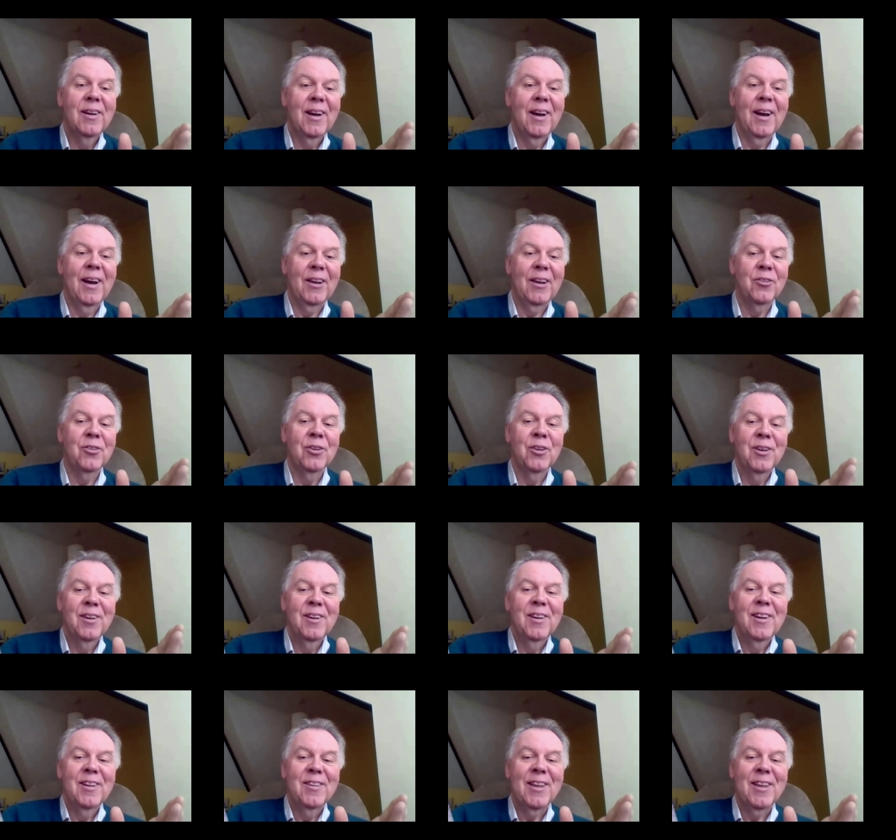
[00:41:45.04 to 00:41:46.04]
And
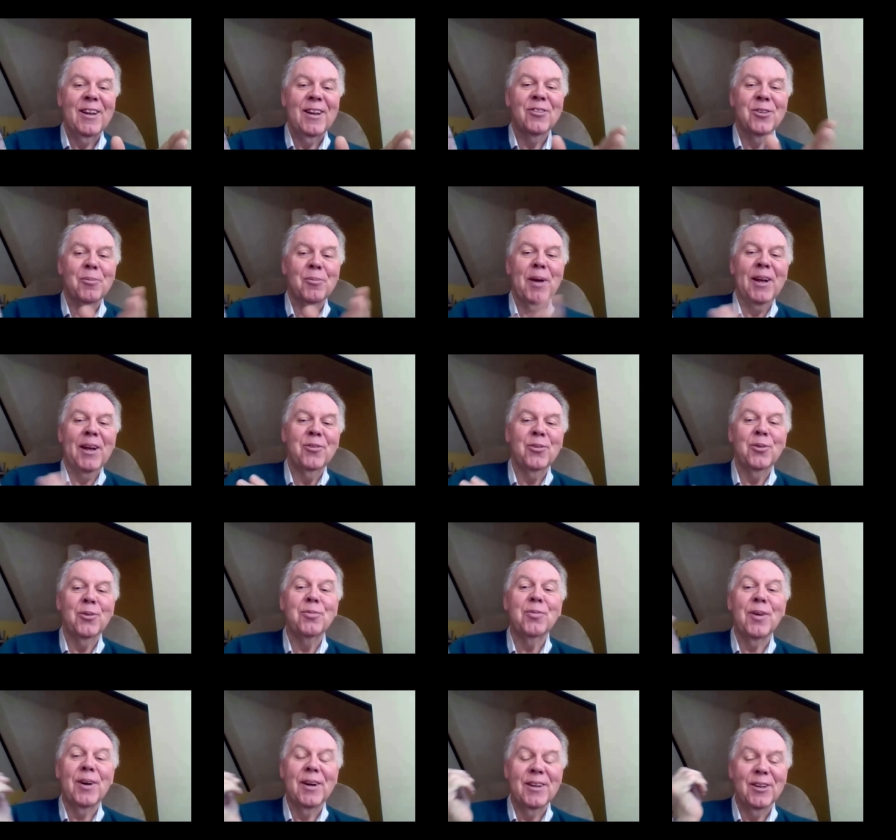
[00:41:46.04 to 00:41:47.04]
then it's a matter of
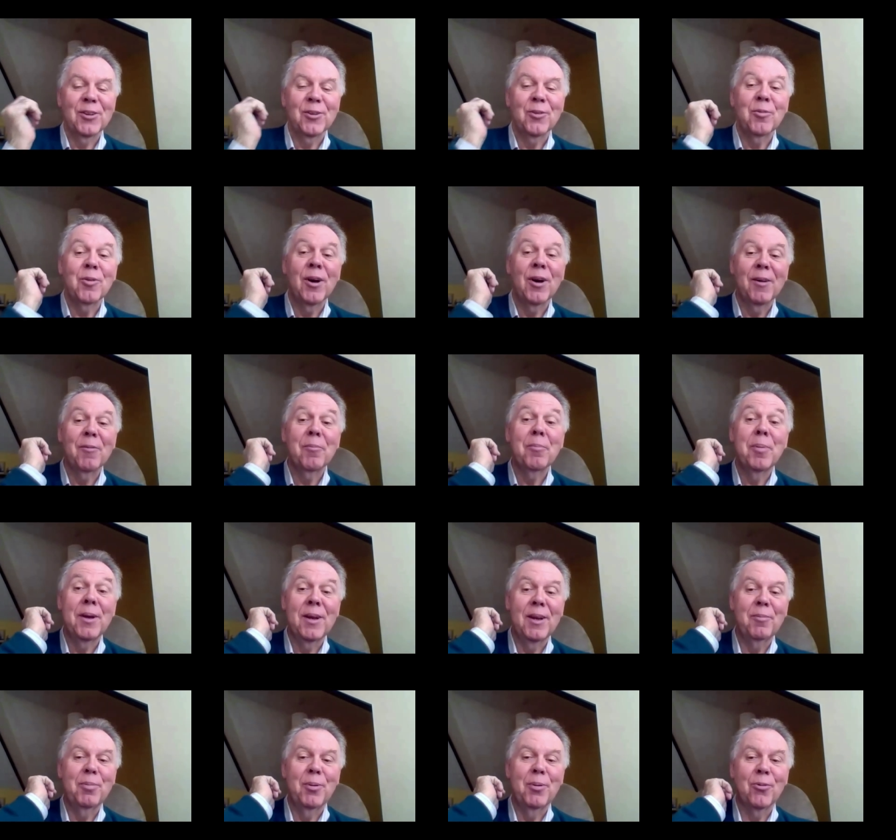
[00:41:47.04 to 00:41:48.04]
finding the right
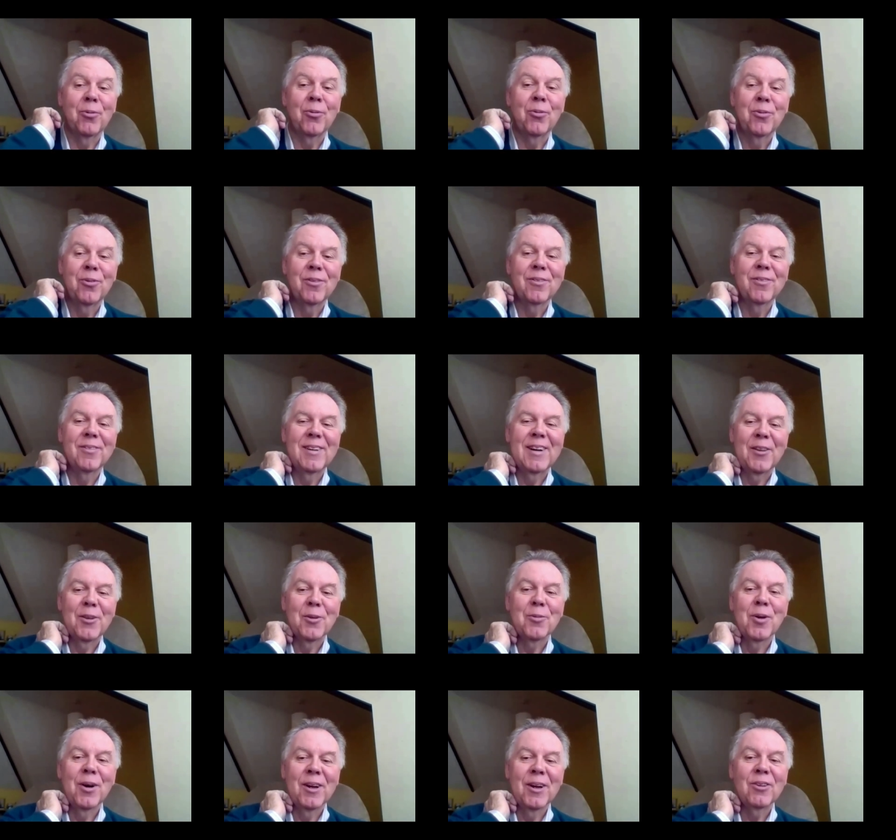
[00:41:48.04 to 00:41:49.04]
people at
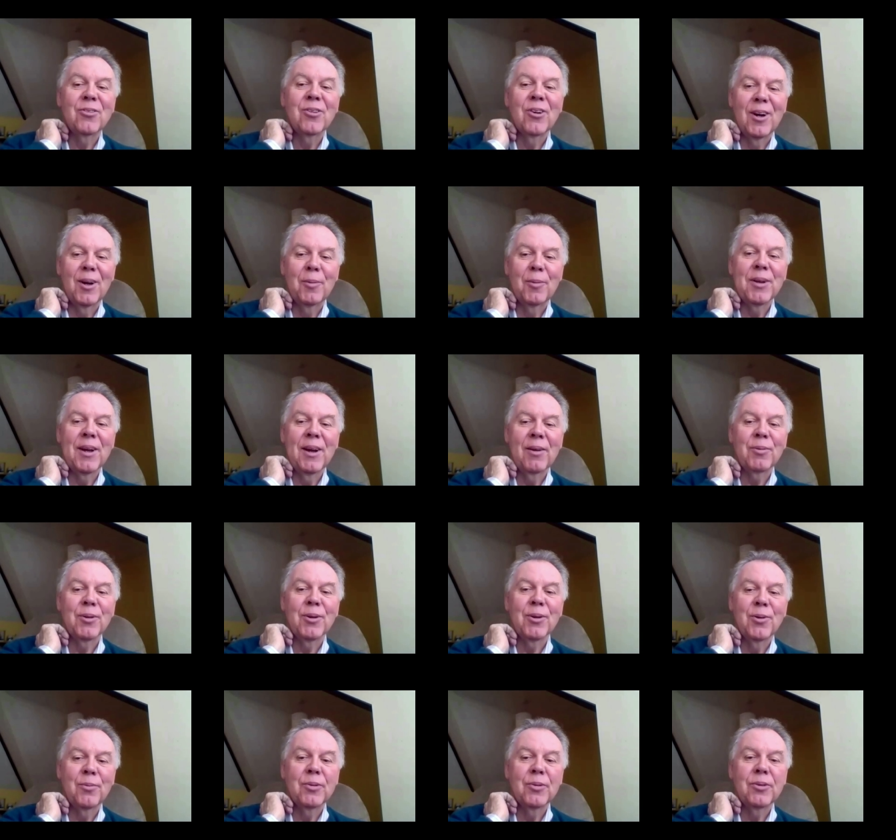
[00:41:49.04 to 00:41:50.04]
the right time to have the
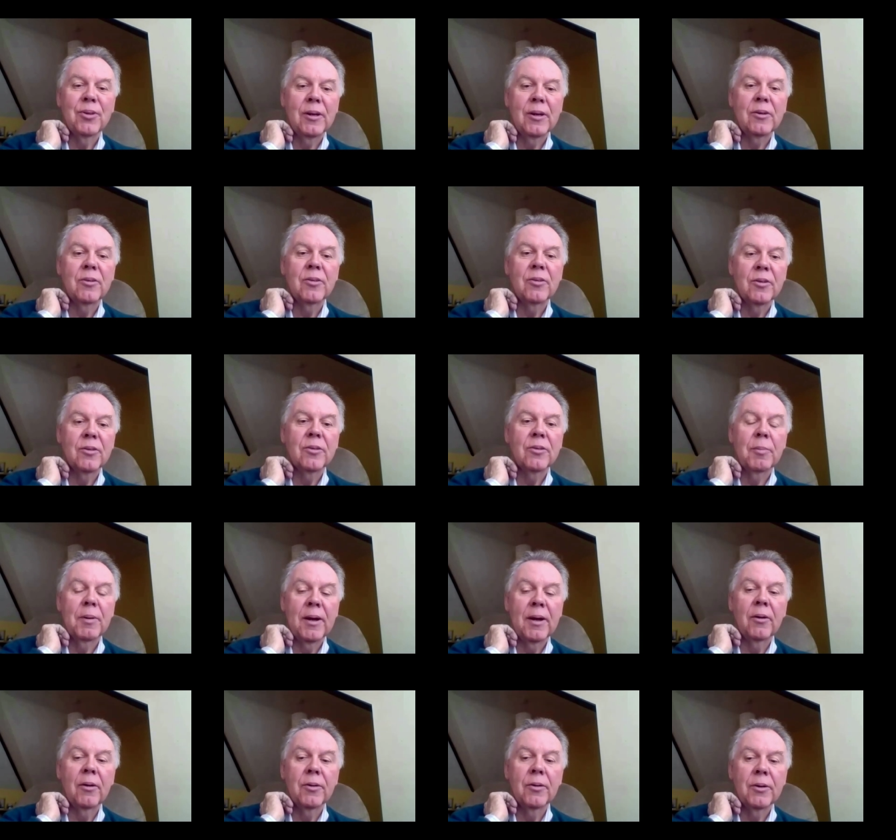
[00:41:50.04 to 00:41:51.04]
conversations
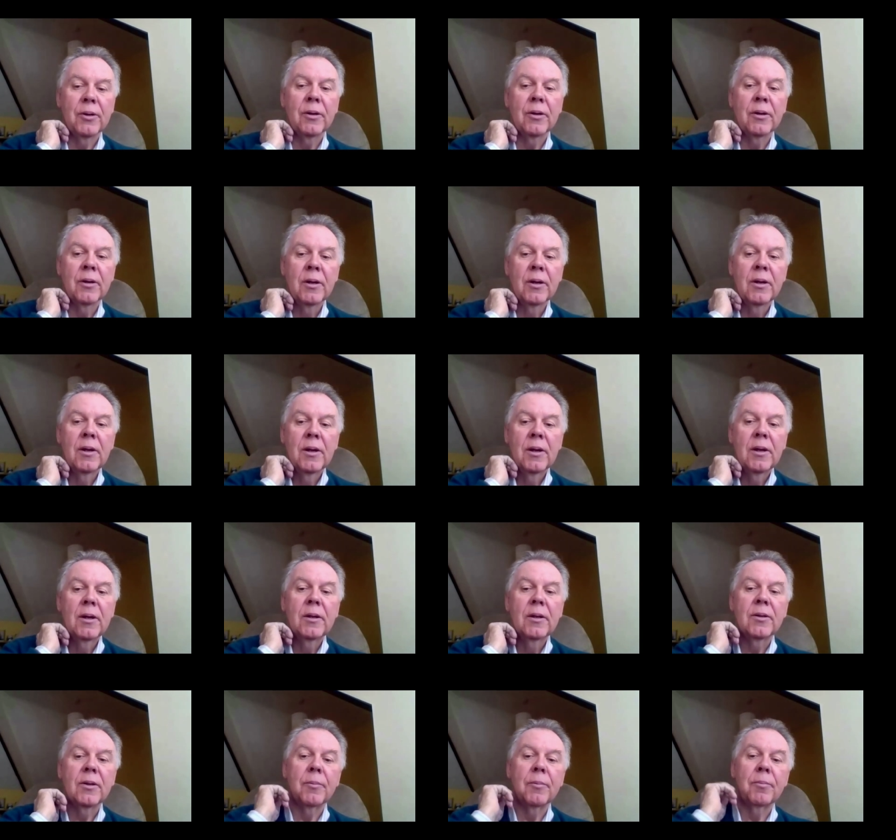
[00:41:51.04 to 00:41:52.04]
about the,
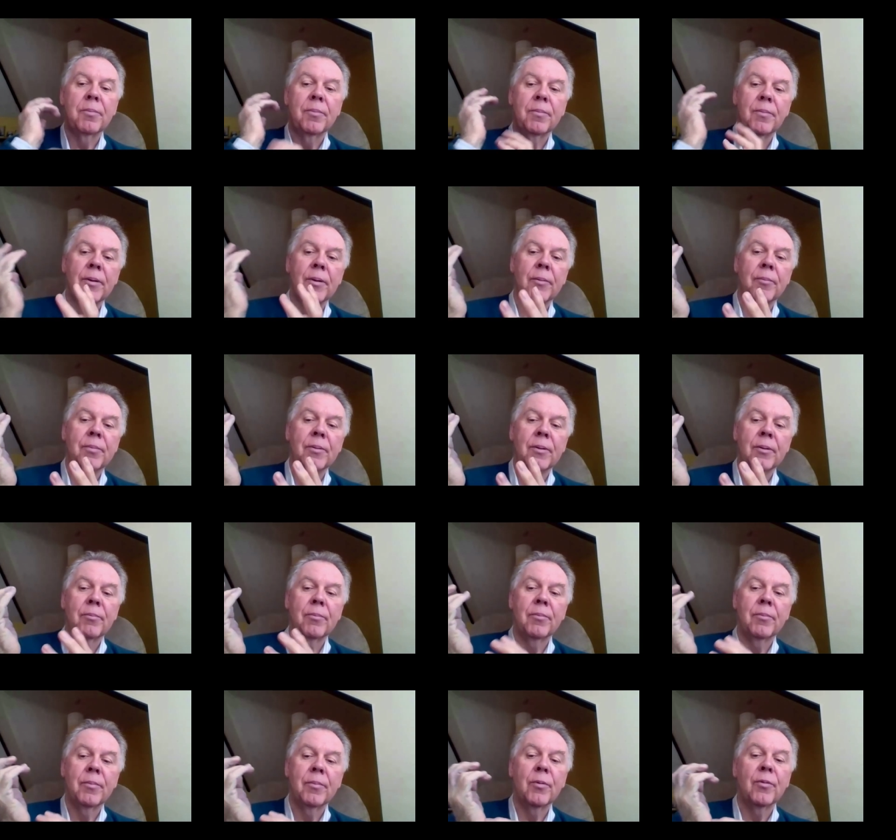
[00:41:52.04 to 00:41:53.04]
the, the, the
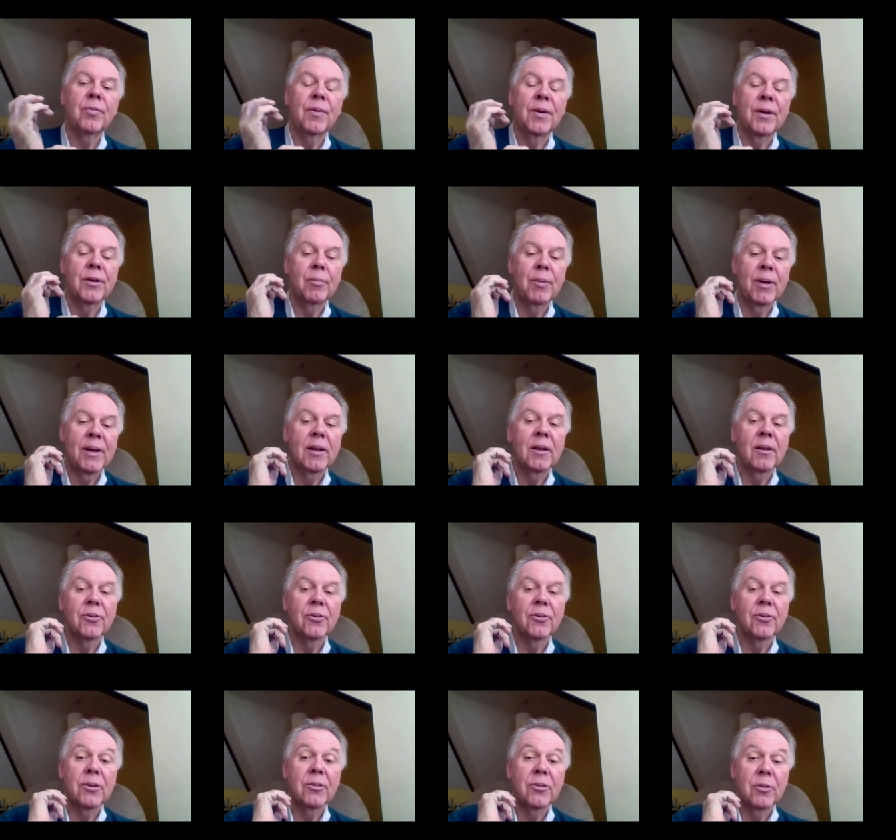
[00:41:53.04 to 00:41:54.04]
more fundamental
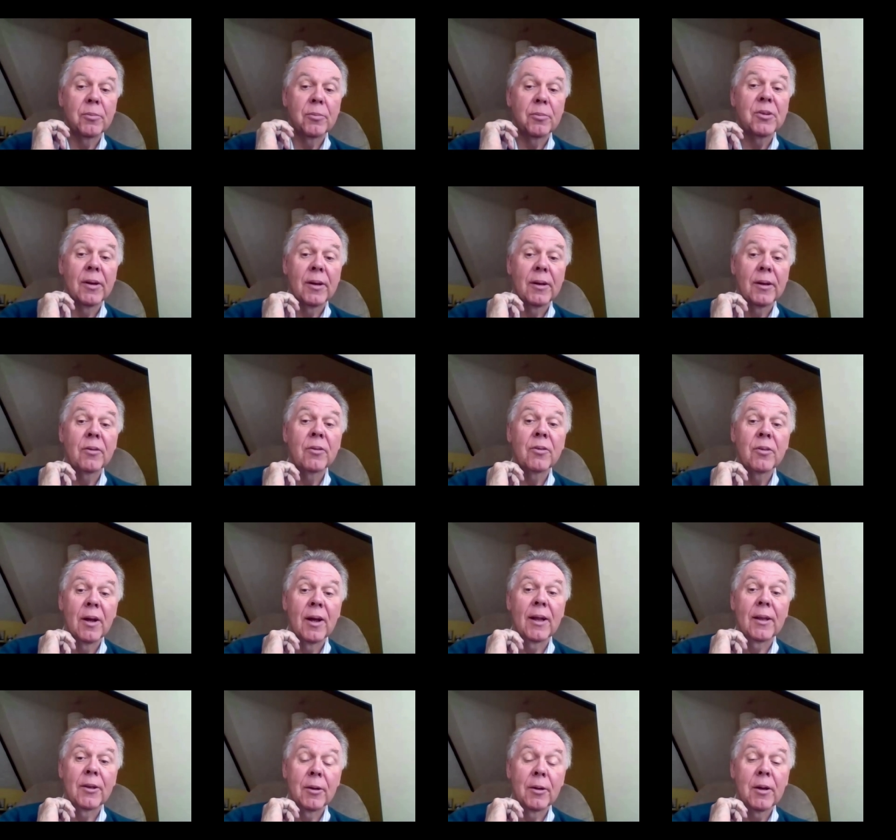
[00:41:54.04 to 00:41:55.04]
system change
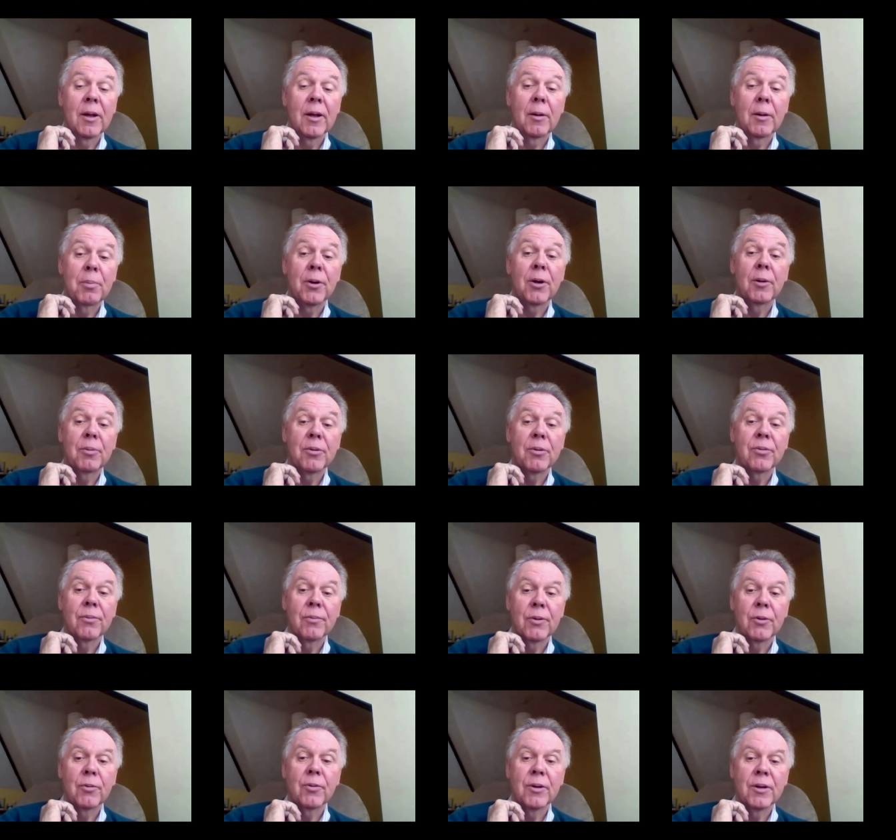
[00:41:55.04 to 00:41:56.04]
and the kind of purpose
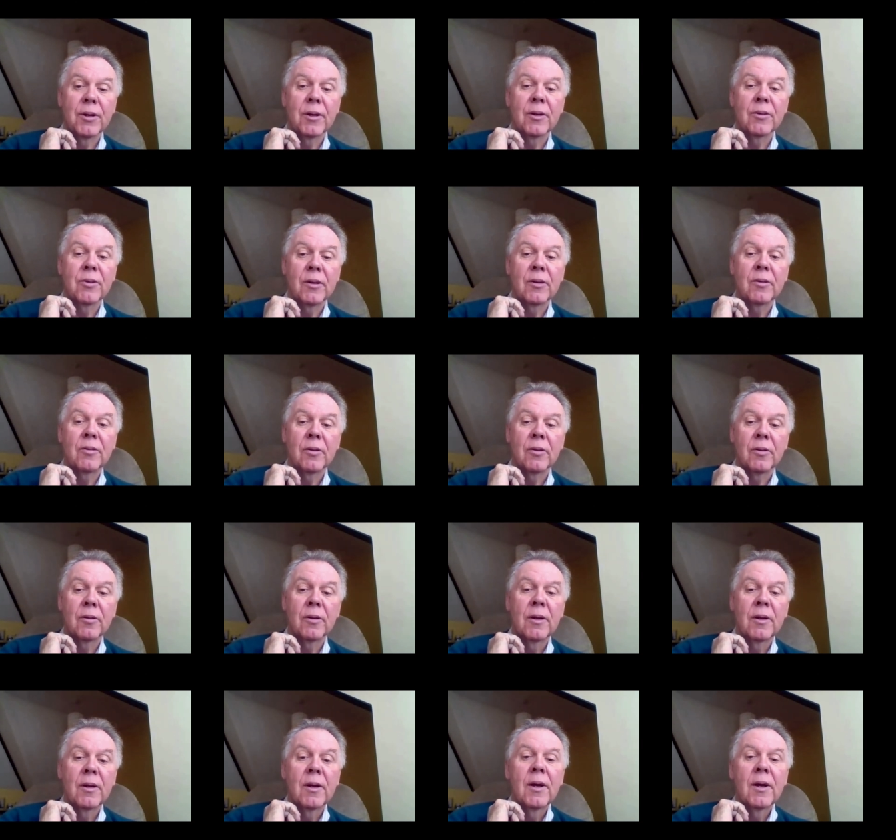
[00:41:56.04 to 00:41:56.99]
of the organization.